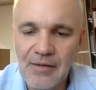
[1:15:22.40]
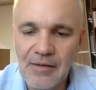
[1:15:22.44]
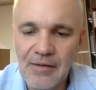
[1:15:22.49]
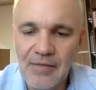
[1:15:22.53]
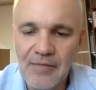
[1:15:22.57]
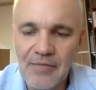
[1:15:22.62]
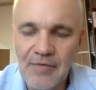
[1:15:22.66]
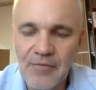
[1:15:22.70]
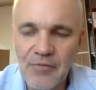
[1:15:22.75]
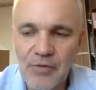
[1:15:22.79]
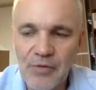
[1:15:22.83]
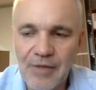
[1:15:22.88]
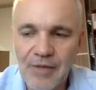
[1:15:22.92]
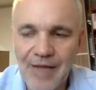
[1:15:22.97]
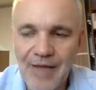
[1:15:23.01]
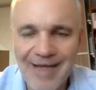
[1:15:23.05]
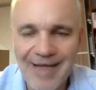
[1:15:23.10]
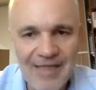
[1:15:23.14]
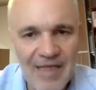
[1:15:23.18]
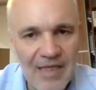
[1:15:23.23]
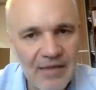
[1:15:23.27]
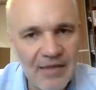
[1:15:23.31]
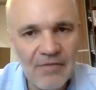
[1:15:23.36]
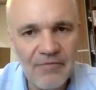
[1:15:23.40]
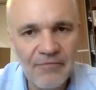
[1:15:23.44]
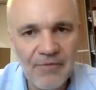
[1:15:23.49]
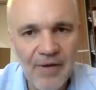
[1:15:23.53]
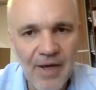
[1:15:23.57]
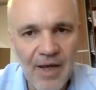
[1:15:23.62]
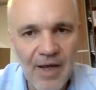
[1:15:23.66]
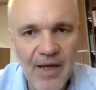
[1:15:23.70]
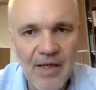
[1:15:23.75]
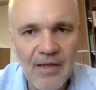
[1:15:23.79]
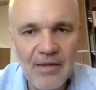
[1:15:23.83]
we would
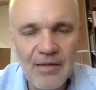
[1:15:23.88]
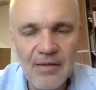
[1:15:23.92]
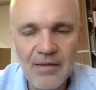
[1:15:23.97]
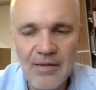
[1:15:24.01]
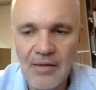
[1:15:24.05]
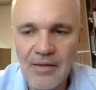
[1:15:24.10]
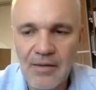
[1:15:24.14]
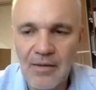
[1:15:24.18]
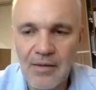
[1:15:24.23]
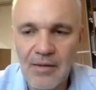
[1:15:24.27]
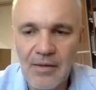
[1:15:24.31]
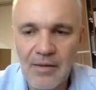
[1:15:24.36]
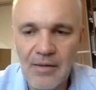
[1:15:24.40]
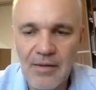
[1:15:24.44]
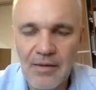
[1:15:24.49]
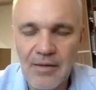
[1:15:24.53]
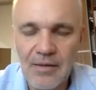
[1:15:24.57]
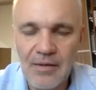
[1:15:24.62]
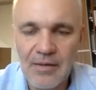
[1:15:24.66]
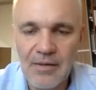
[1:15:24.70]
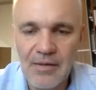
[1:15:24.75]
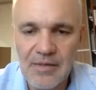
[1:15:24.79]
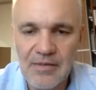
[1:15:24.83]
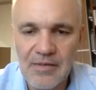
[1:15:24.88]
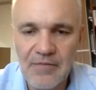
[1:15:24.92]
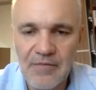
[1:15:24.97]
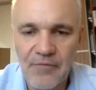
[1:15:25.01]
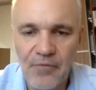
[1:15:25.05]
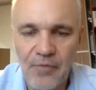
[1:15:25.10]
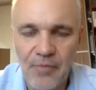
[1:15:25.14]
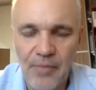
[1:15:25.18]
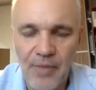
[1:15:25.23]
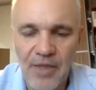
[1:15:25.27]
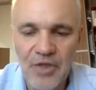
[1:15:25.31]
identify the
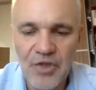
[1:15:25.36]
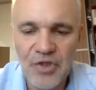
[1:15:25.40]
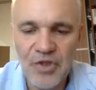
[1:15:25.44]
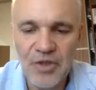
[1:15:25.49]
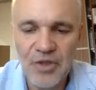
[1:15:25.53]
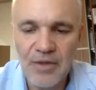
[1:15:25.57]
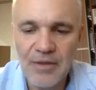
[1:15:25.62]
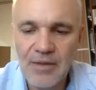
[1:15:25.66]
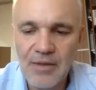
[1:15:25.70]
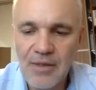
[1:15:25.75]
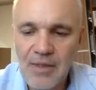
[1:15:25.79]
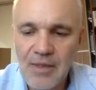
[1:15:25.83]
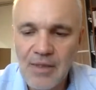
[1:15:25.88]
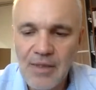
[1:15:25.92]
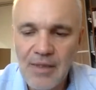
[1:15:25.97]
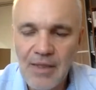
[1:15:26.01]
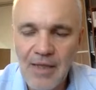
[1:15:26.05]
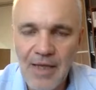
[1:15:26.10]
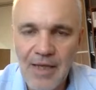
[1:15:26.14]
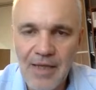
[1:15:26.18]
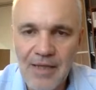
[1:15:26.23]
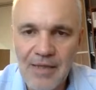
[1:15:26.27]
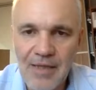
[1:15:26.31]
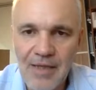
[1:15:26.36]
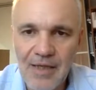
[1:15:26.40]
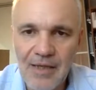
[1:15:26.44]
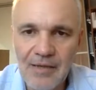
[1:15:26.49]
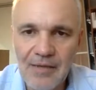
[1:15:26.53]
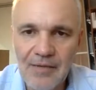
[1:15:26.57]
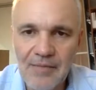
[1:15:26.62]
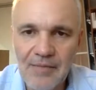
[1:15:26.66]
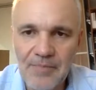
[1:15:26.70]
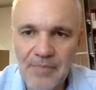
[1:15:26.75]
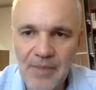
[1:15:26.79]
disinformation, and
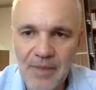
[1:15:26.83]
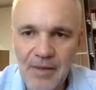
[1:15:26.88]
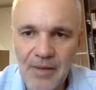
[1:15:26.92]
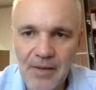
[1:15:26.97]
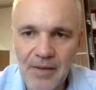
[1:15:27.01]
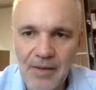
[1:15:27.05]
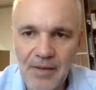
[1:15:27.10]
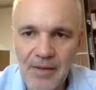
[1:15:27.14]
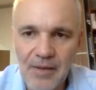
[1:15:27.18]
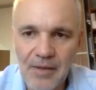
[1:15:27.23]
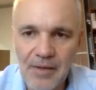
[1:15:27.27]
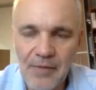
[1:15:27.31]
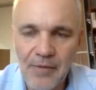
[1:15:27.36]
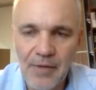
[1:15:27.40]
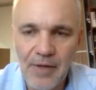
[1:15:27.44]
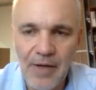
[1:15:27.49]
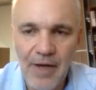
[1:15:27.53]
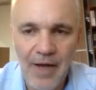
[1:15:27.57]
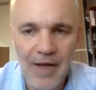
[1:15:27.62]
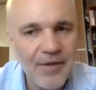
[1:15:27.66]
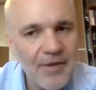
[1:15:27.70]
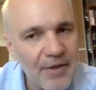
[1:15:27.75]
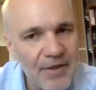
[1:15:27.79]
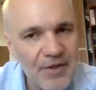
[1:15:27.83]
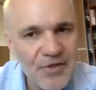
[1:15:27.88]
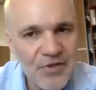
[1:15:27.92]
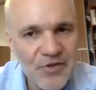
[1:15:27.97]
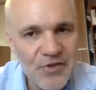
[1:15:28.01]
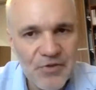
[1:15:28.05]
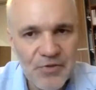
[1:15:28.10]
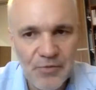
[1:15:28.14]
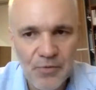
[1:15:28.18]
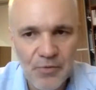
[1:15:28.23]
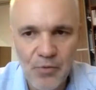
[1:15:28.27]
then there were
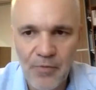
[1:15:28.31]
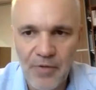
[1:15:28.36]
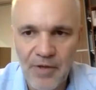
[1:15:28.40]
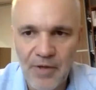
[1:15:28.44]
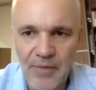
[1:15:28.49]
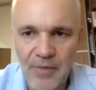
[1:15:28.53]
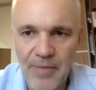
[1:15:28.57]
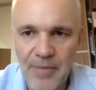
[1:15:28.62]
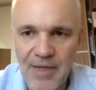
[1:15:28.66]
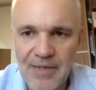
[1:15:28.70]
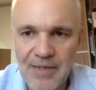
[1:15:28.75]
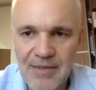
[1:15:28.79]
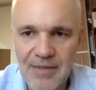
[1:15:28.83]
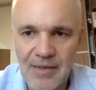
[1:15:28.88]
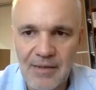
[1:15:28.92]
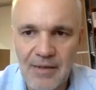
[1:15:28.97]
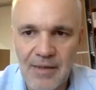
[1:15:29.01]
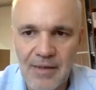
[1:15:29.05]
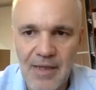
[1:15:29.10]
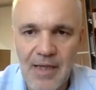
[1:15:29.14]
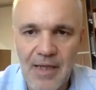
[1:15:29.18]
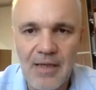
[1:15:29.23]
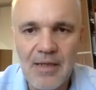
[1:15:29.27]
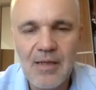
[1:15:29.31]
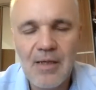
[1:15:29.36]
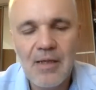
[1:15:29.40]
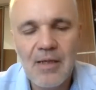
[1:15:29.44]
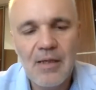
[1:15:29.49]
others who were basically